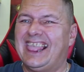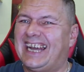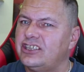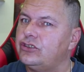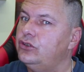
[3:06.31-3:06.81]

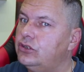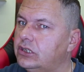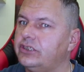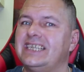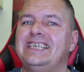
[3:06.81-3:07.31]
That's
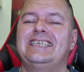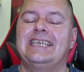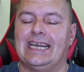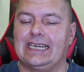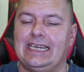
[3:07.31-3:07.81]
not
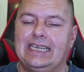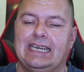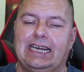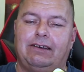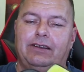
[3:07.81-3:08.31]

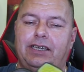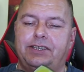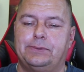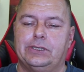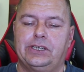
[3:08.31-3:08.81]
exactly how
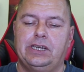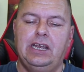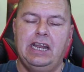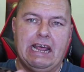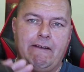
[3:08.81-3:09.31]
these work.
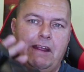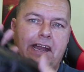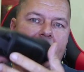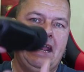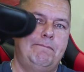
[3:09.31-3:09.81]
They're
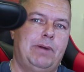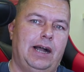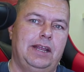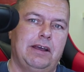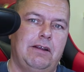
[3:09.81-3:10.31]
in a
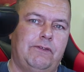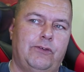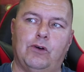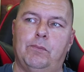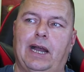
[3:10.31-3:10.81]
bino
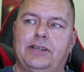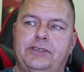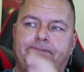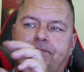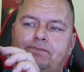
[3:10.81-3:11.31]

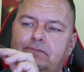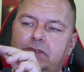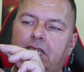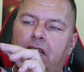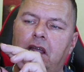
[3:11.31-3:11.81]
format.
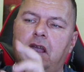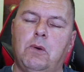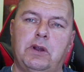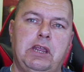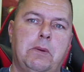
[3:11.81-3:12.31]

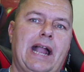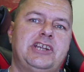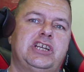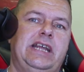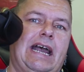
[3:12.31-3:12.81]
What you
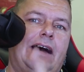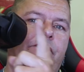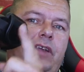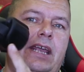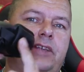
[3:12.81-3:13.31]
actually
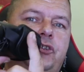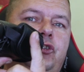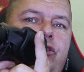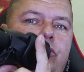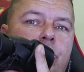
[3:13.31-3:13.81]
have is
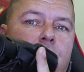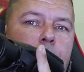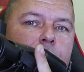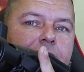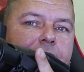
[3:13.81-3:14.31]
two
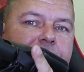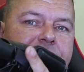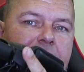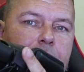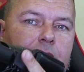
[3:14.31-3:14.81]
completely
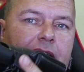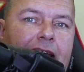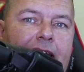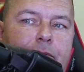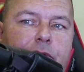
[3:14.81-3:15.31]
separate
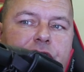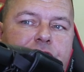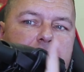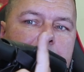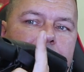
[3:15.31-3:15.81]

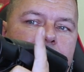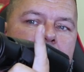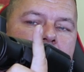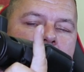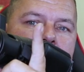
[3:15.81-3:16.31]
elements. You have
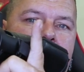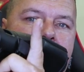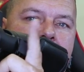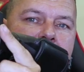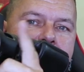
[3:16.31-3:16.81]

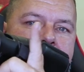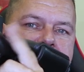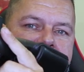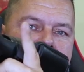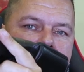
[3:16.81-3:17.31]
a
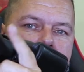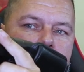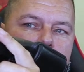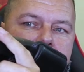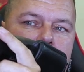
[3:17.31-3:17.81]
lens here
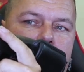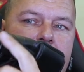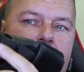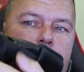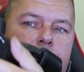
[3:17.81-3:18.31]
where the
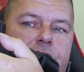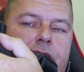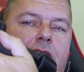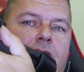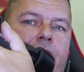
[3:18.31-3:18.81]
light comes
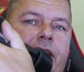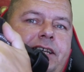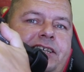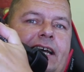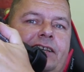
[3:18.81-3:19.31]
in, and
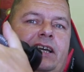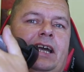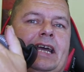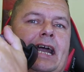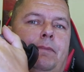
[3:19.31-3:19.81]
this has
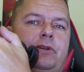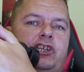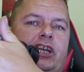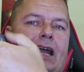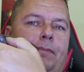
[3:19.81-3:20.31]
an
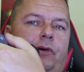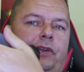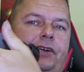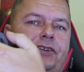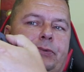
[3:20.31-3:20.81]
aperture cap
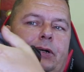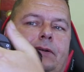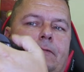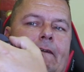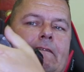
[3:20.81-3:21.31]
on it as
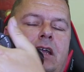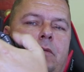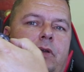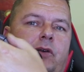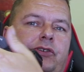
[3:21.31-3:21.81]
well,
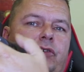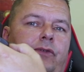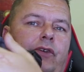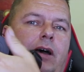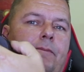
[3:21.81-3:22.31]
because
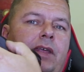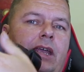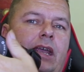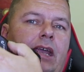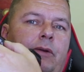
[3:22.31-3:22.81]
of
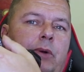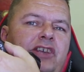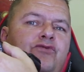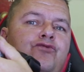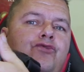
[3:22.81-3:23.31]
when
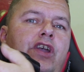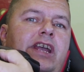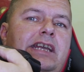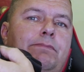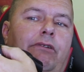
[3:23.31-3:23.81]
it's
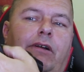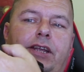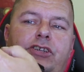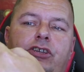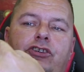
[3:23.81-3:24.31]
really
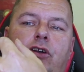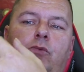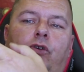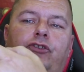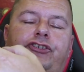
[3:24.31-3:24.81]
bright, you
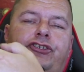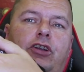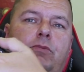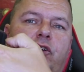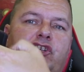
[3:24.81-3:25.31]
don't want
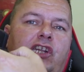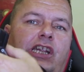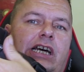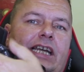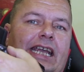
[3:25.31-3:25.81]
so much
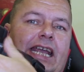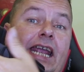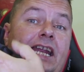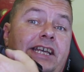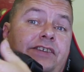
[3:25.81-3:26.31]
light
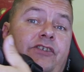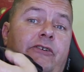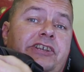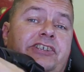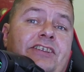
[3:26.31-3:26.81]
hitting this
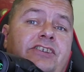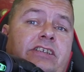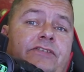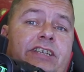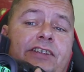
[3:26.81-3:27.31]
very
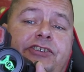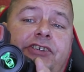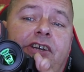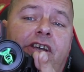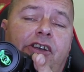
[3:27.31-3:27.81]
sensitive
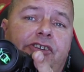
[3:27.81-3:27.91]
sensor.